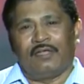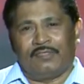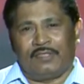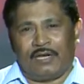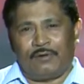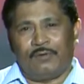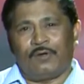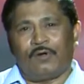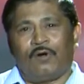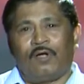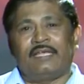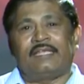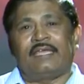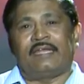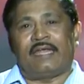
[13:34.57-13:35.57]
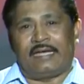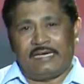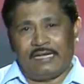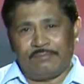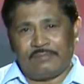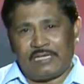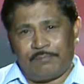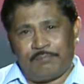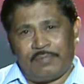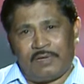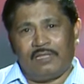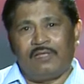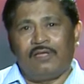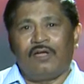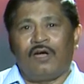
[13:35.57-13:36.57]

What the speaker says: that we call as a random sample